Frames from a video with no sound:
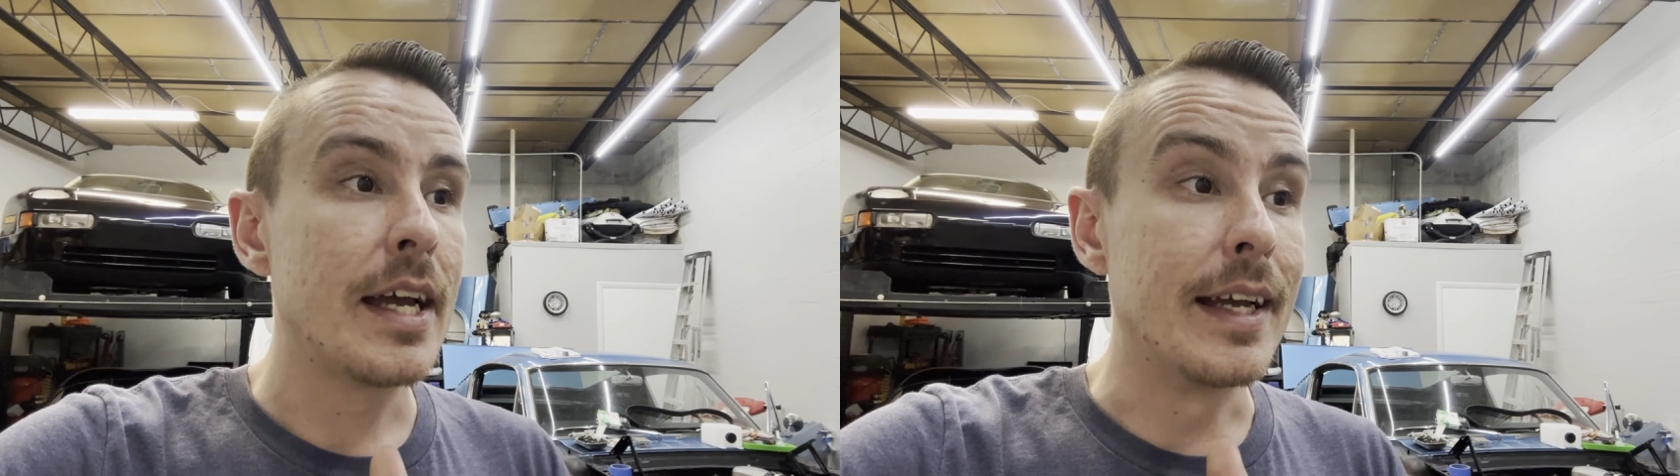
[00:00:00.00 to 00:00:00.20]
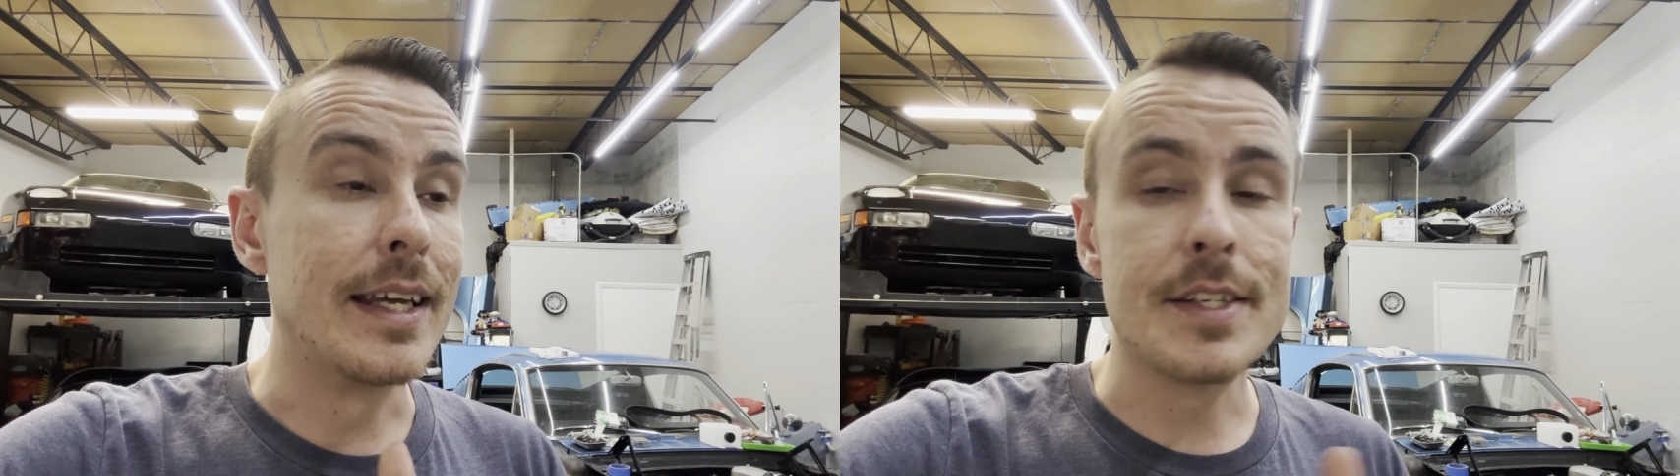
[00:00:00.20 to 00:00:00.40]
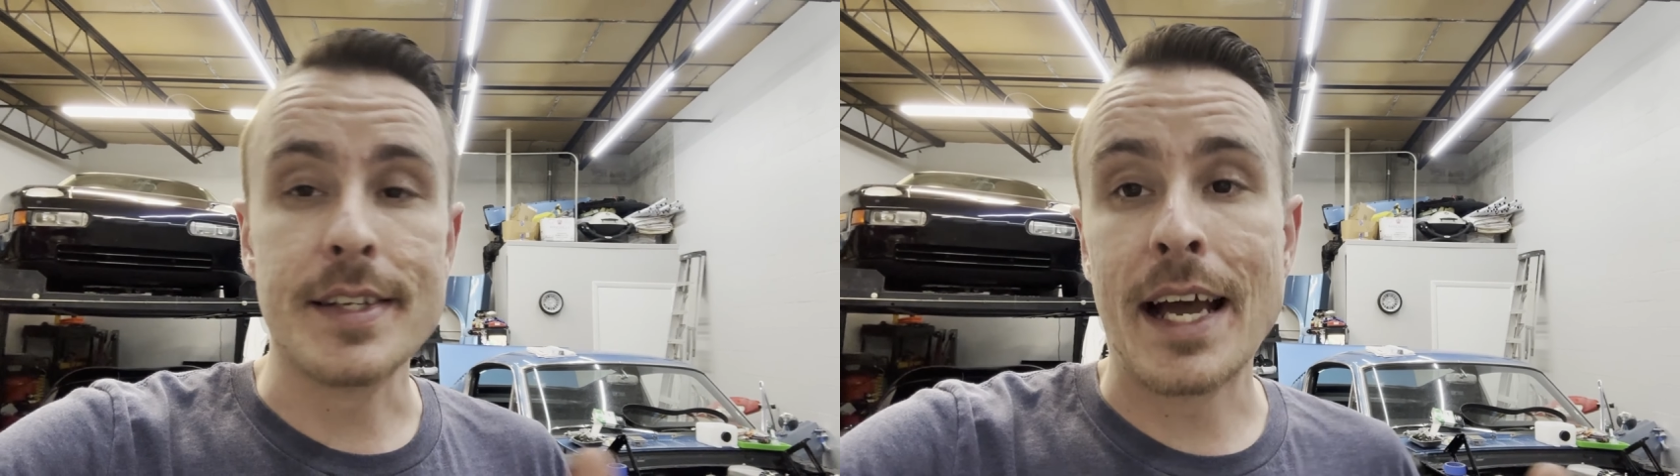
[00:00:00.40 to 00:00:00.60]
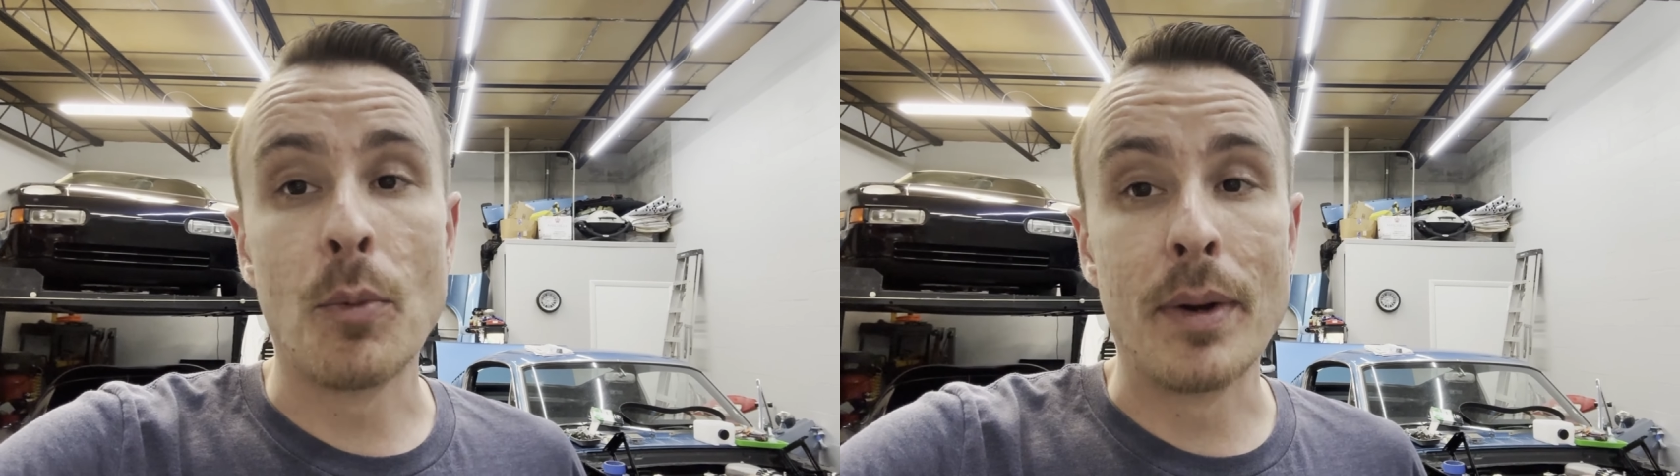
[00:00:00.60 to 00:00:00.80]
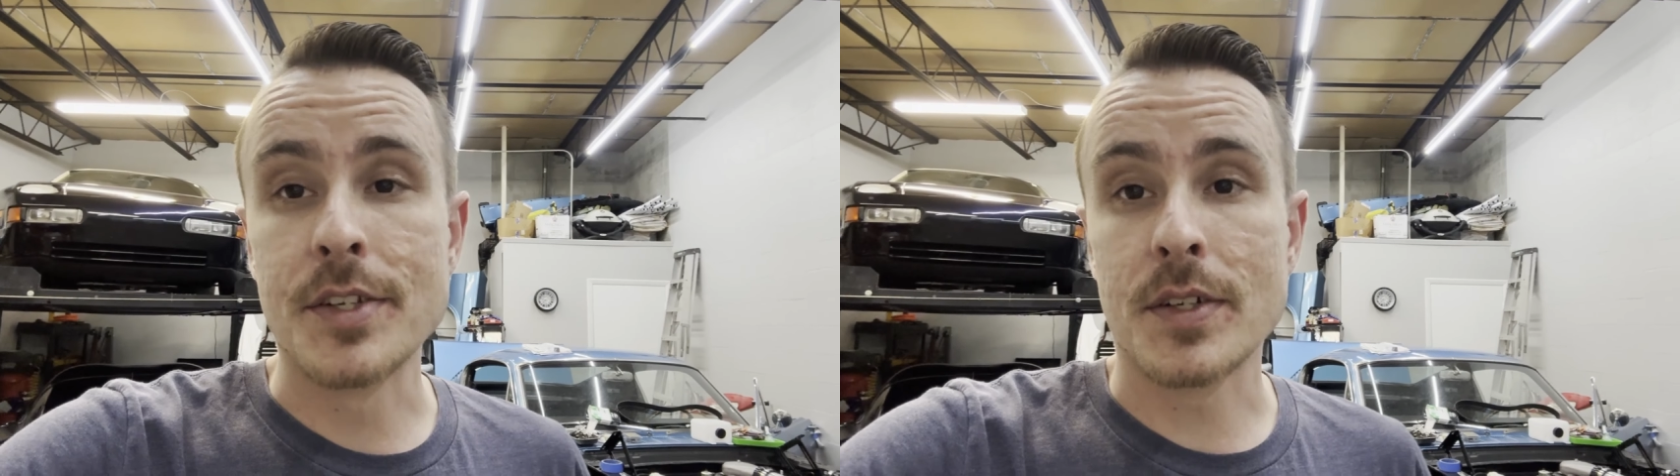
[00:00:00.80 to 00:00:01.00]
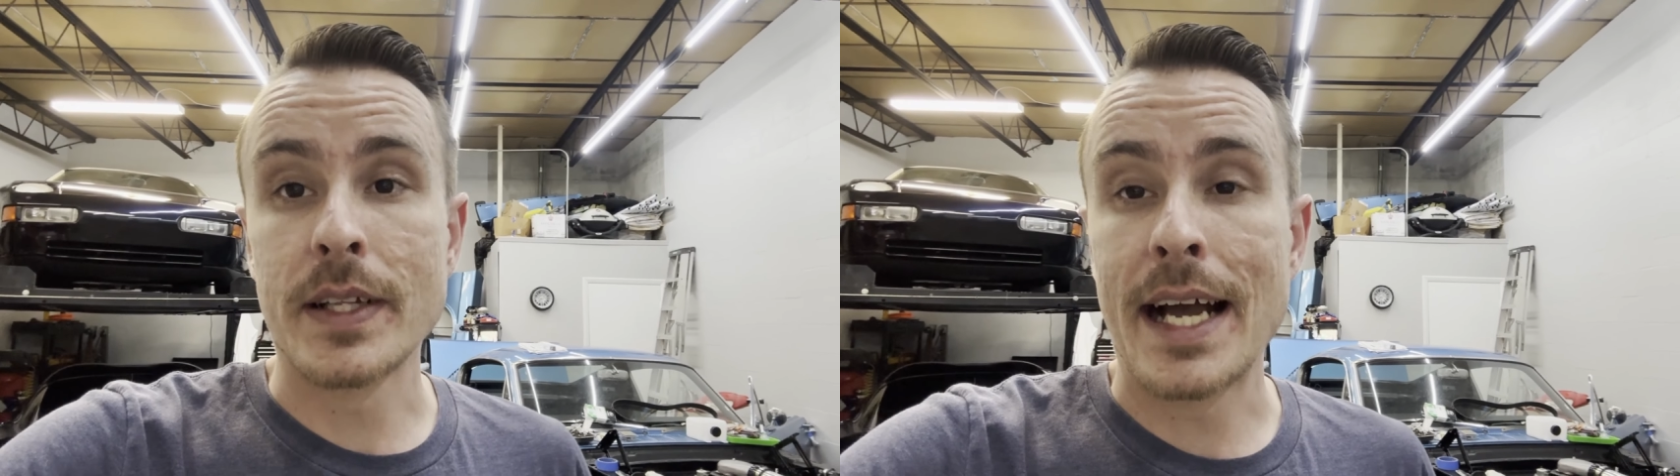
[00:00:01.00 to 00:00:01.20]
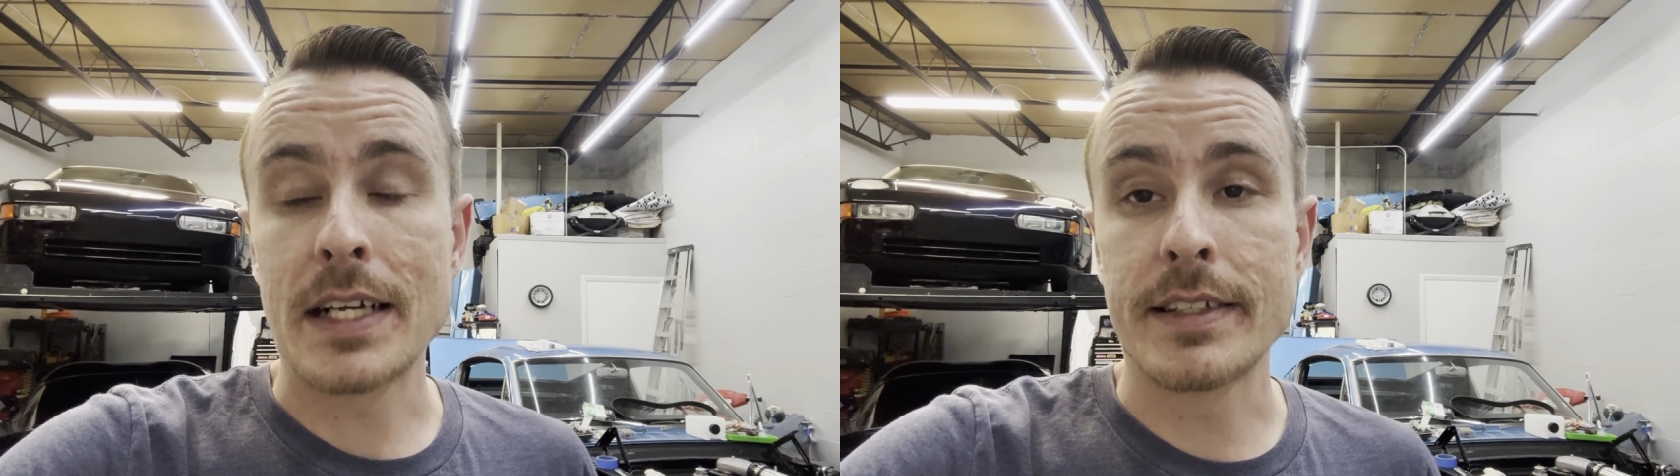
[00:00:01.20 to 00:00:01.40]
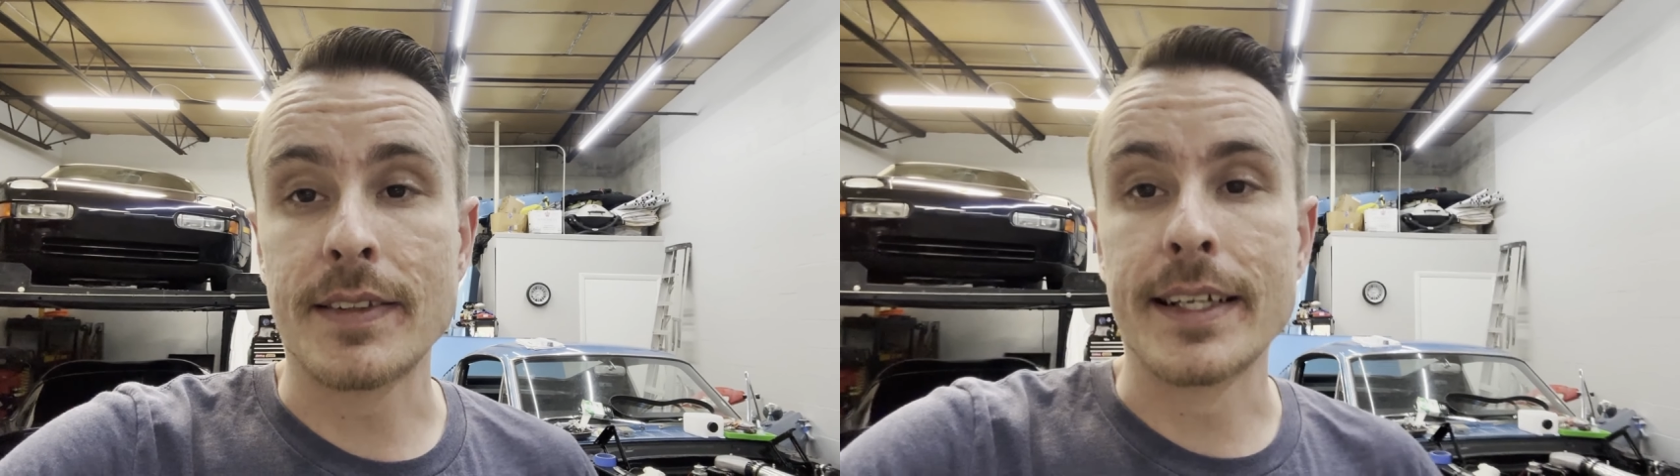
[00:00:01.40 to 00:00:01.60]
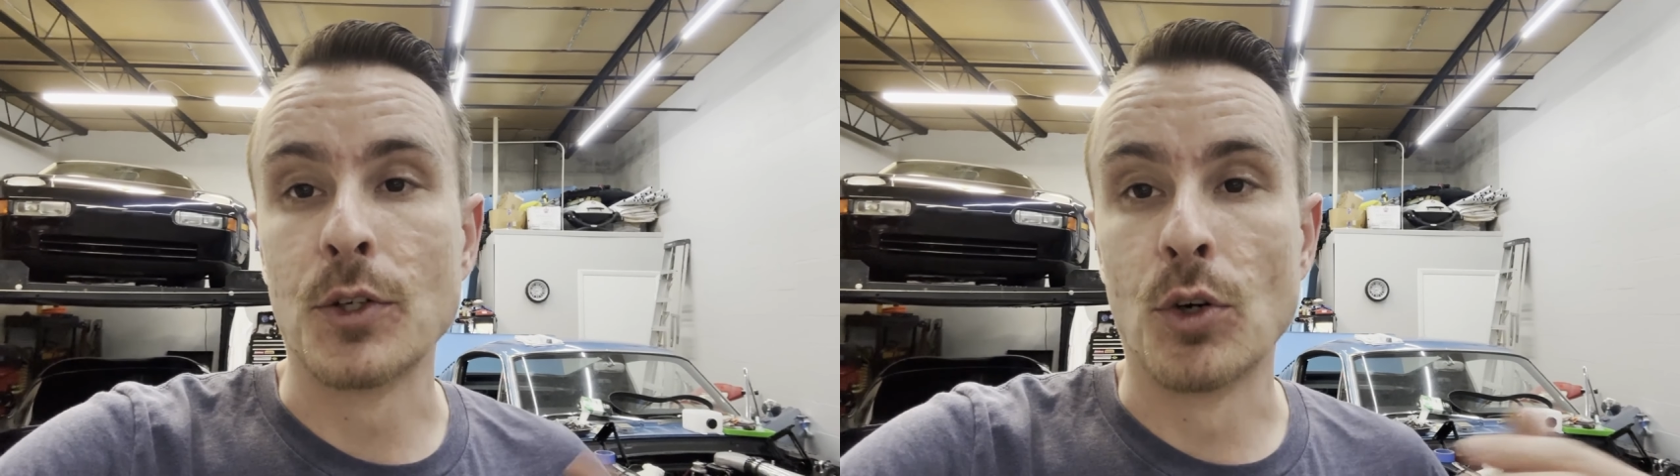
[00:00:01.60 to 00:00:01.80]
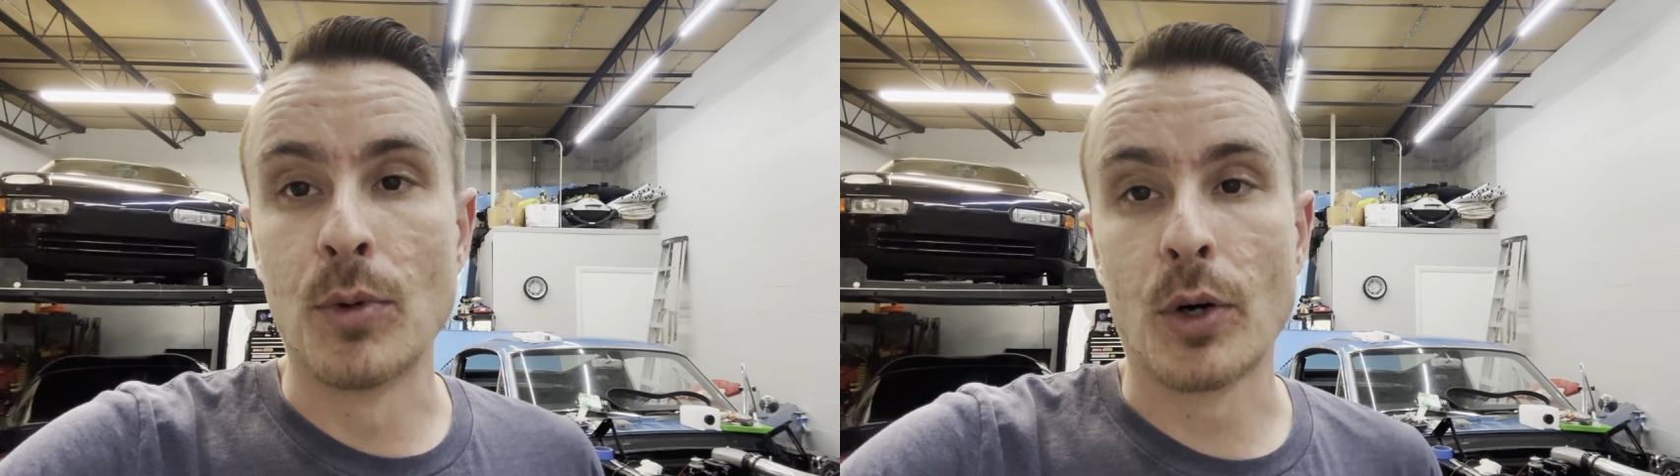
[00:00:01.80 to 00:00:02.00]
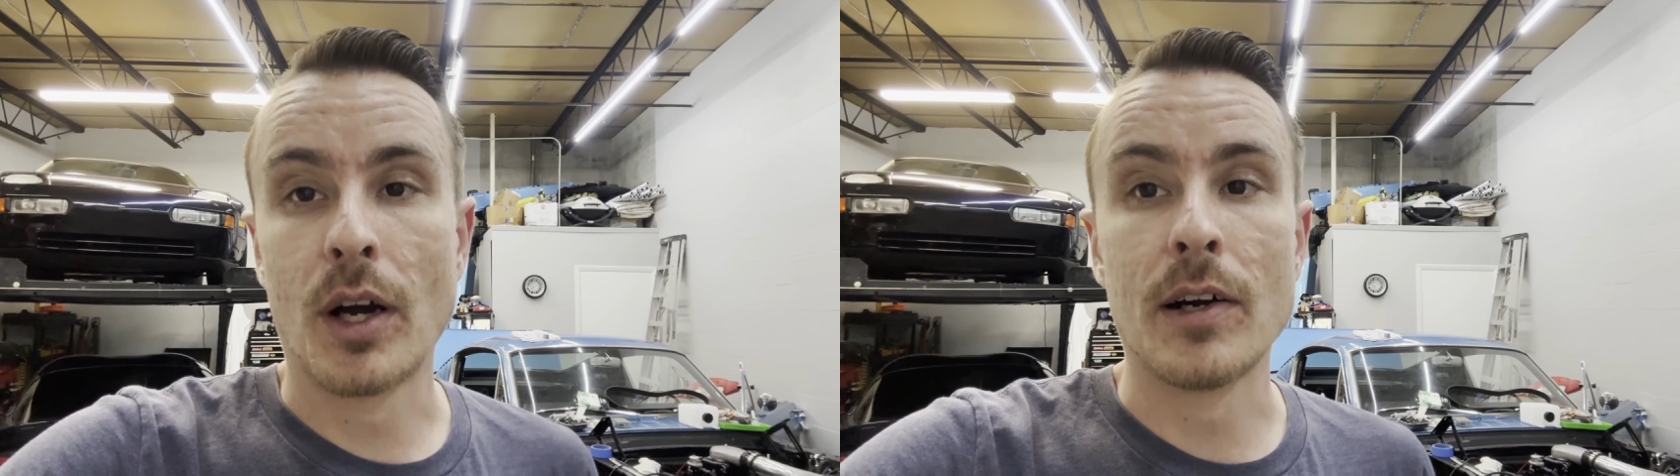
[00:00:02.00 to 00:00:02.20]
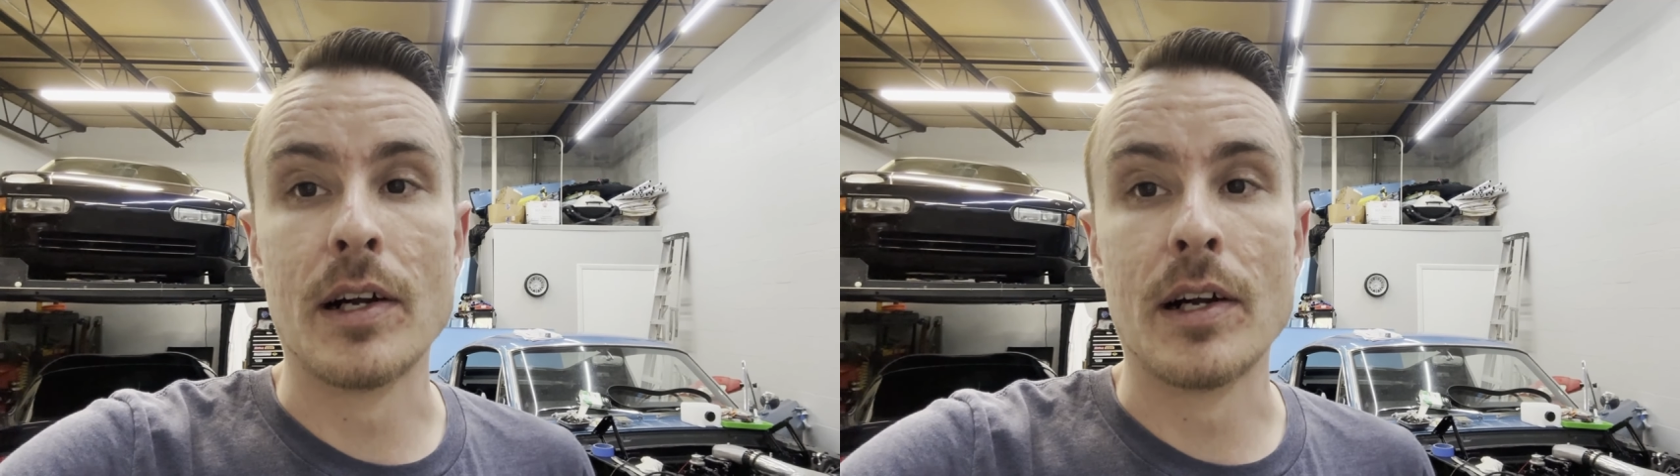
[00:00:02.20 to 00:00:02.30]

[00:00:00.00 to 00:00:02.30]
It is now basically acting like a normal car,